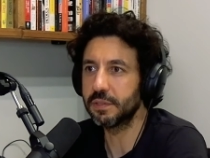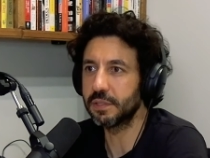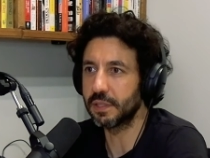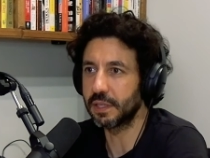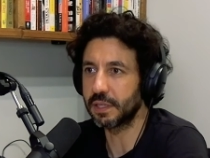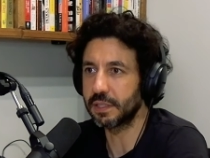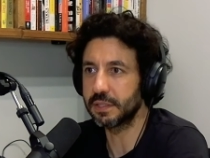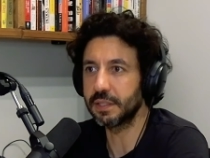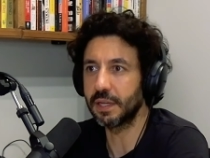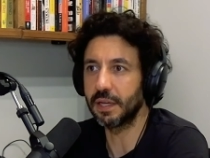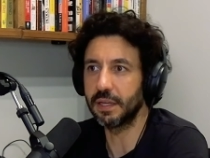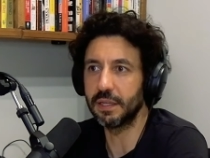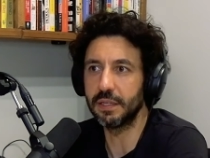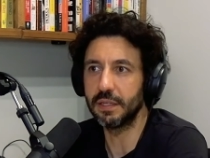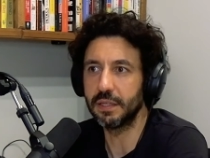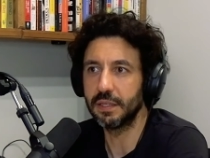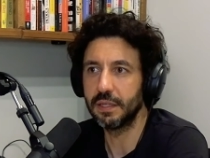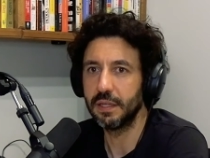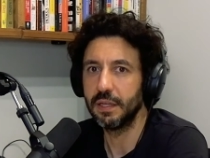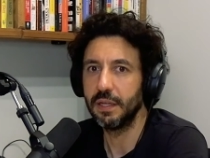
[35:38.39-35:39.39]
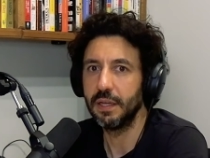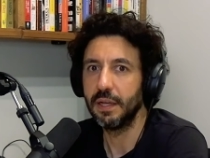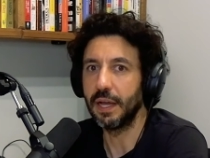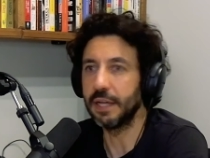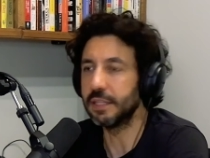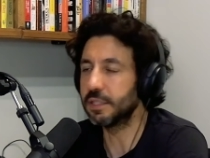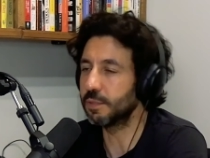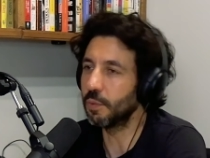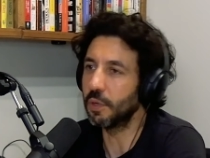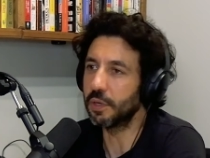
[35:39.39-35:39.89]
So like staying sun, out the sun
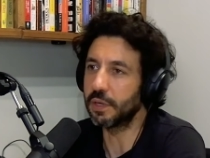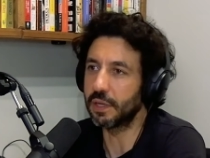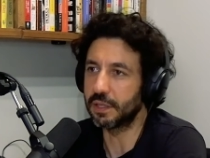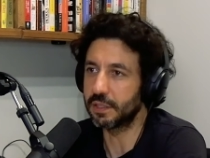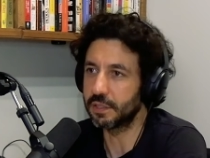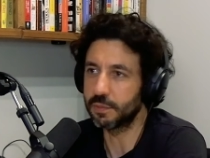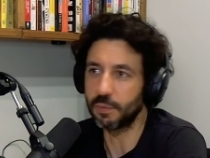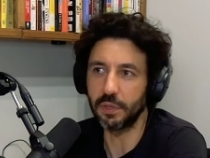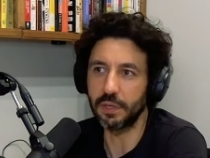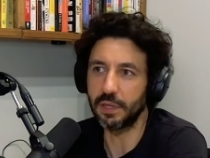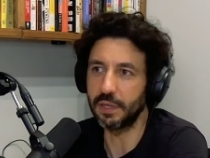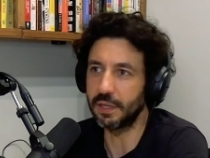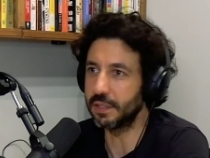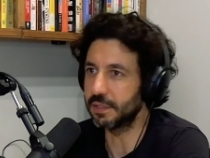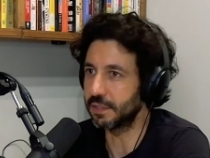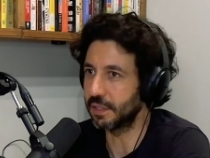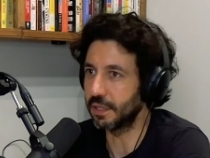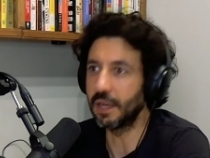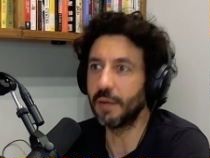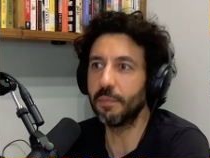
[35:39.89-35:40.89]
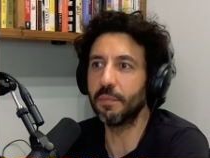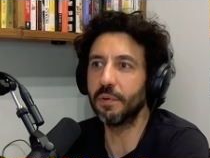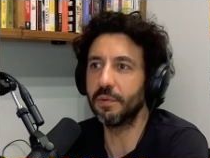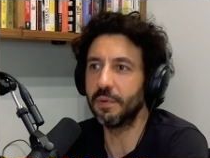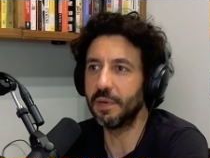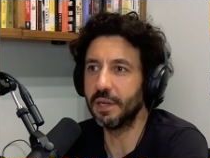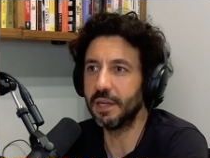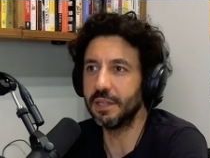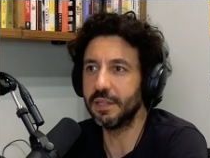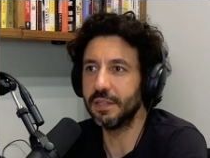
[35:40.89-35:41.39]
and smoking. Smoking is the number
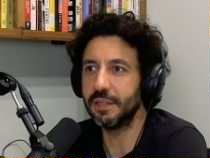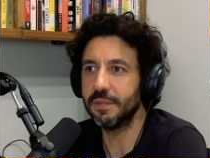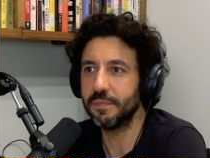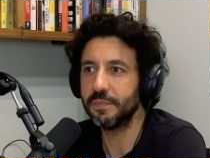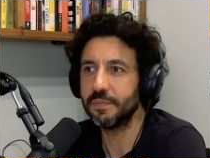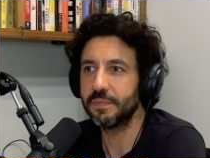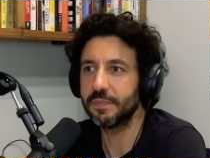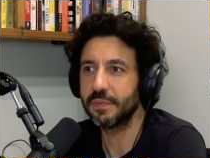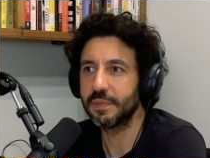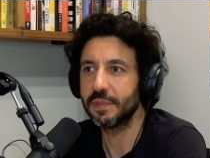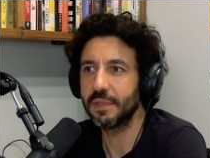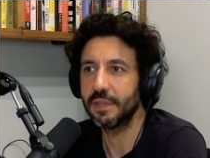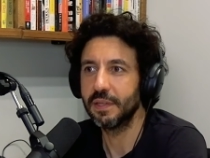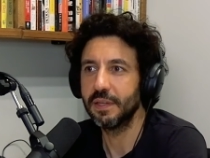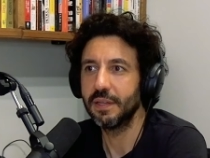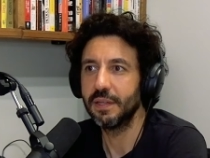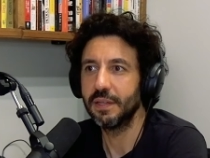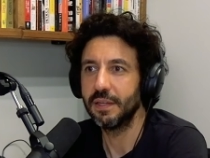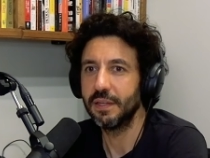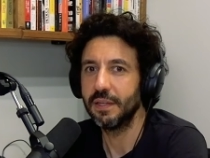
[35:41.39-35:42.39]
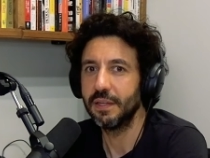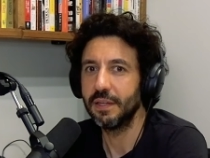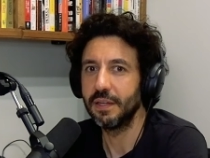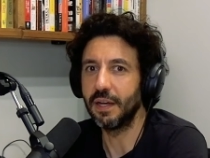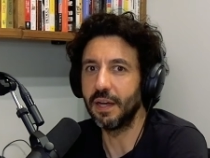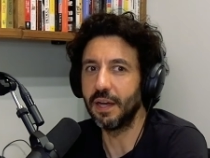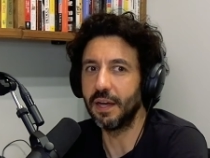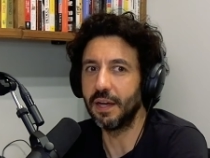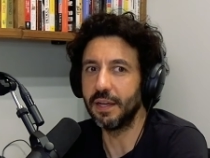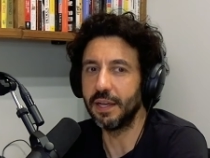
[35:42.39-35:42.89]
one killer.
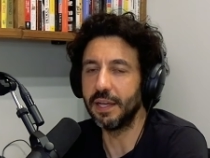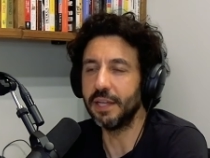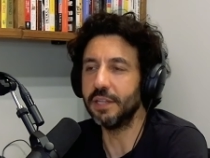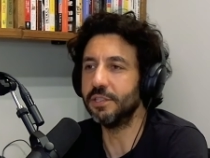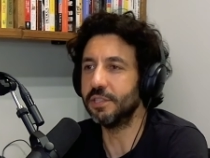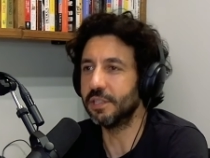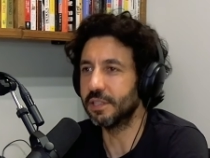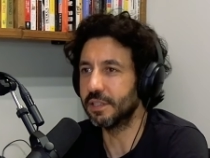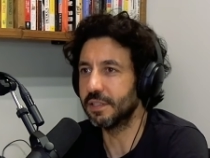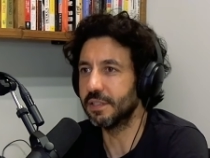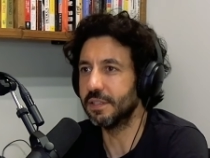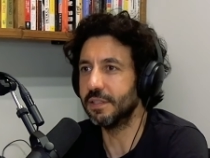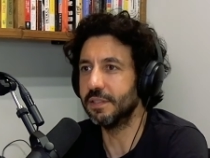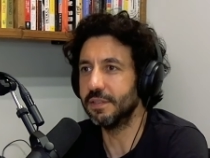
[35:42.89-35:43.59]
Uh, aging,